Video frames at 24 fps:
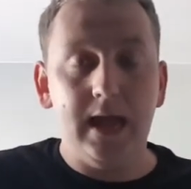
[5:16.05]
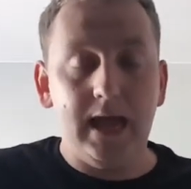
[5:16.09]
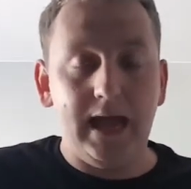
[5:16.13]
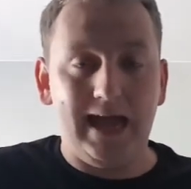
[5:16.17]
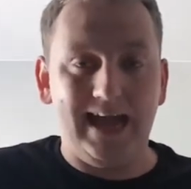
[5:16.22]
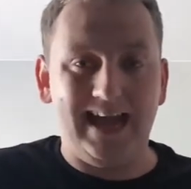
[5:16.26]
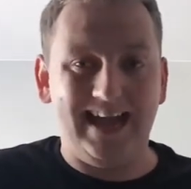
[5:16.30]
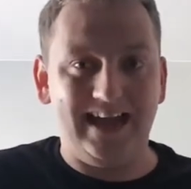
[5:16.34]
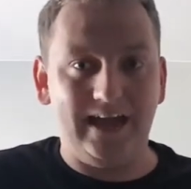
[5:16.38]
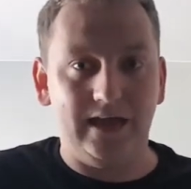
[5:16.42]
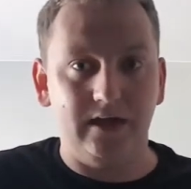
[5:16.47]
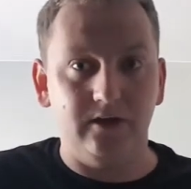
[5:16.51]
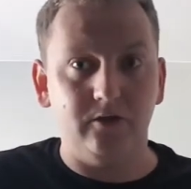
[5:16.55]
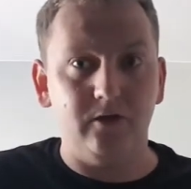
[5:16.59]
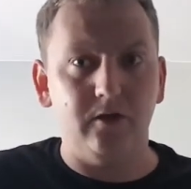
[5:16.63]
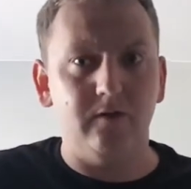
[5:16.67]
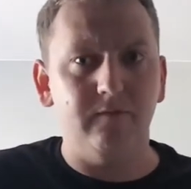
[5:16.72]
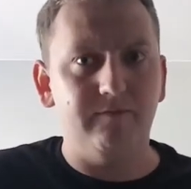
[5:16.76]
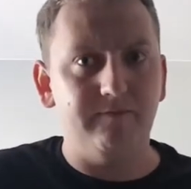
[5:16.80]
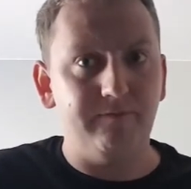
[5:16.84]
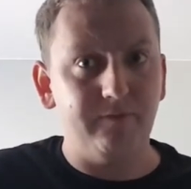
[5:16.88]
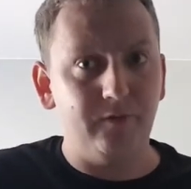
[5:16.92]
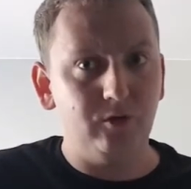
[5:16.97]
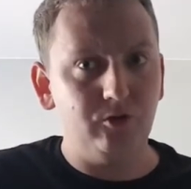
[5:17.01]
and
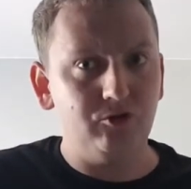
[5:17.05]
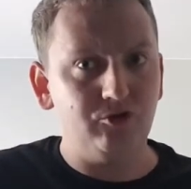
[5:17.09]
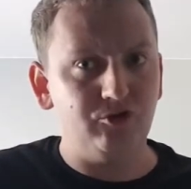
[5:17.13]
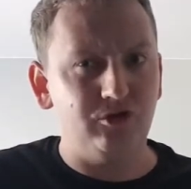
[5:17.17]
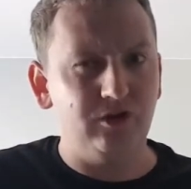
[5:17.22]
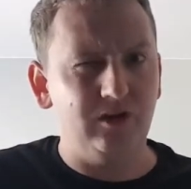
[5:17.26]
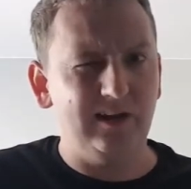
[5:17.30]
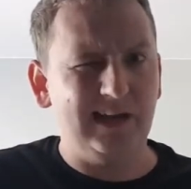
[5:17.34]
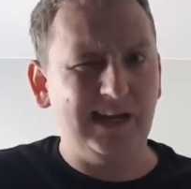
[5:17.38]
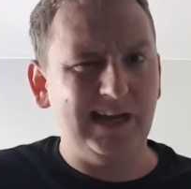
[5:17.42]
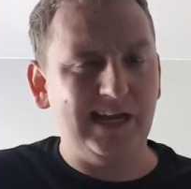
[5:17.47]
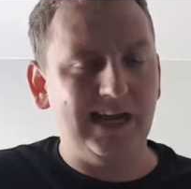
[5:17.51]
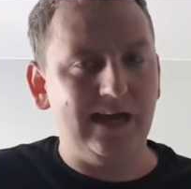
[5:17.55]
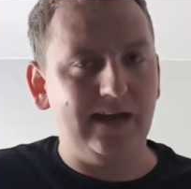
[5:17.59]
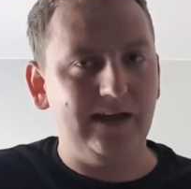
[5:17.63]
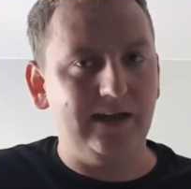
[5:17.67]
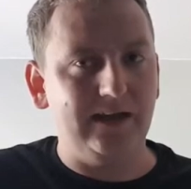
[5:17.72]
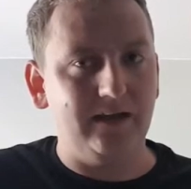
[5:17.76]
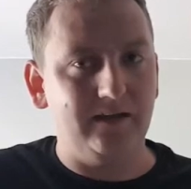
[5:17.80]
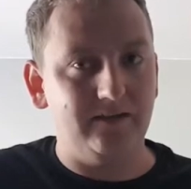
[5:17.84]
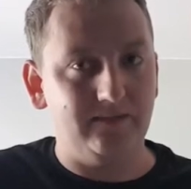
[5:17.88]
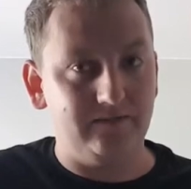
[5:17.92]
unfortunately I had